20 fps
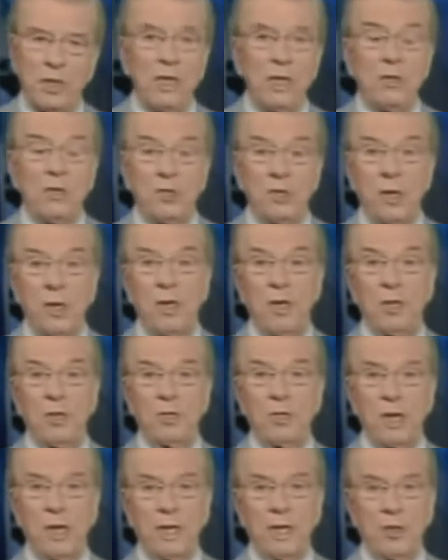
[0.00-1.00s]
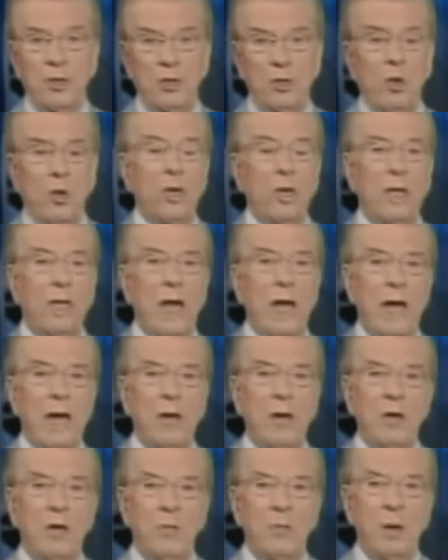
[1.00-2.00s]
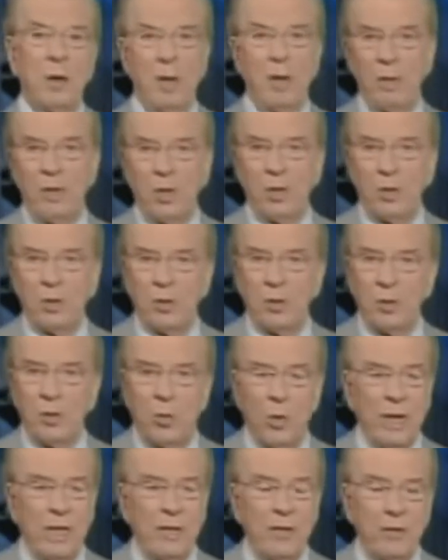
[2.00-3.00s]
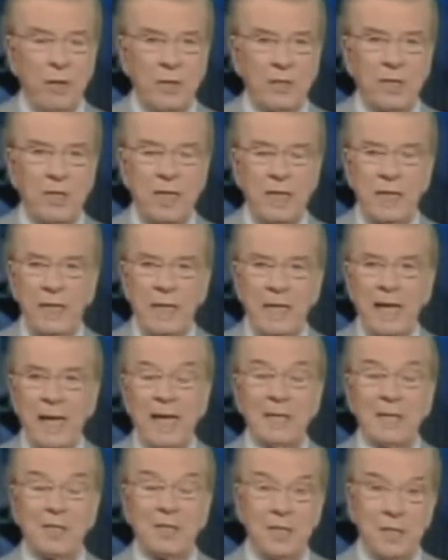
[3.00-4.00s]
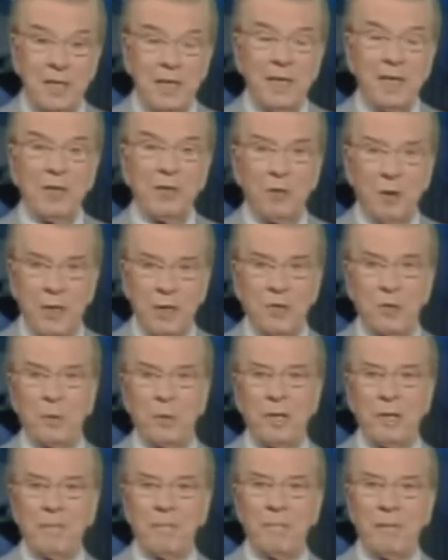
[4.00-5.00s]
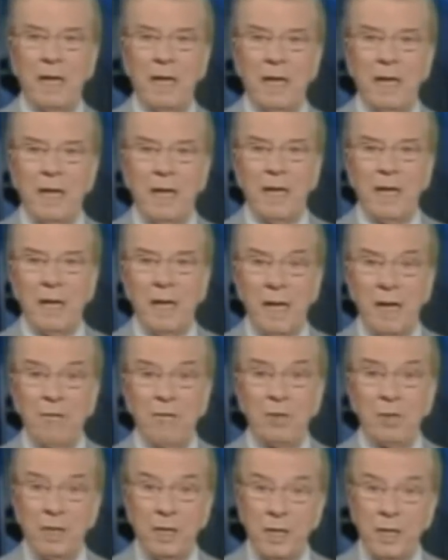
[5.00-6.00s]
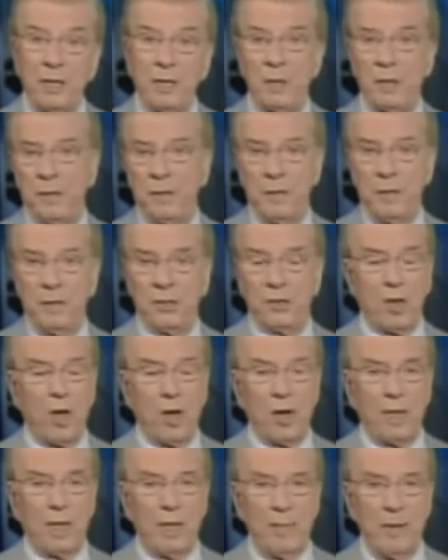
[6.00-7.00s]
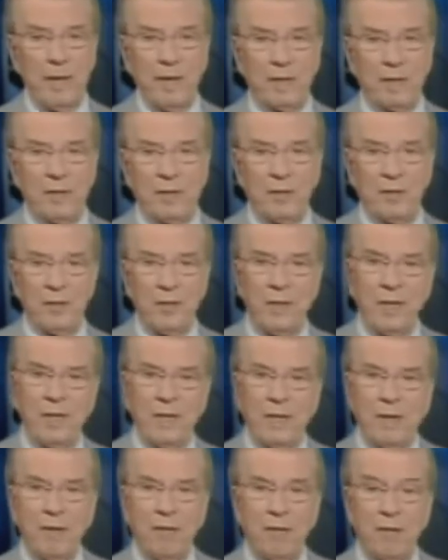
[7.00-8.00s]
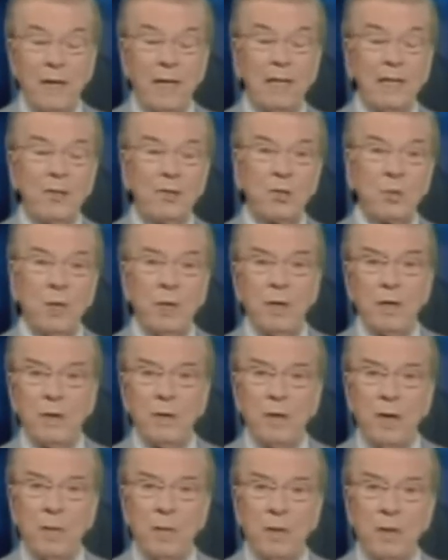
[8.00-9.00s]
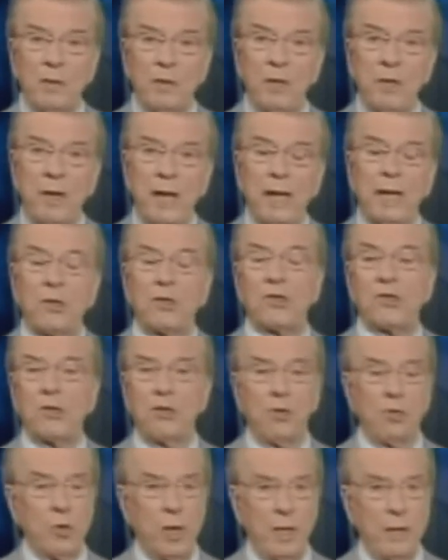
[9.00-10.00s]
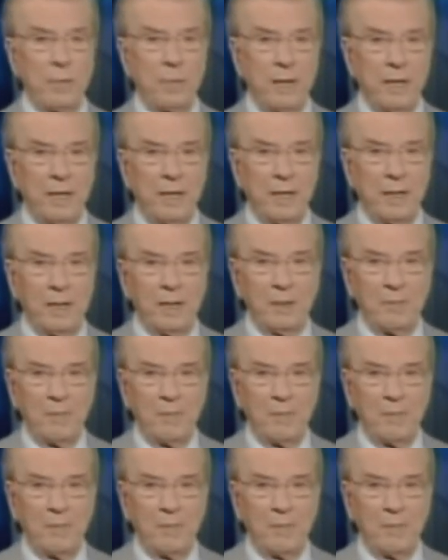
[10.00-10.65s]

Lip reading: Stars like Gordie Howe, Bobby Orr, yeah. Wayne Gretzky, and Sidney Crosby. And every year in this hockey-mad country, fans wonder about the next great player.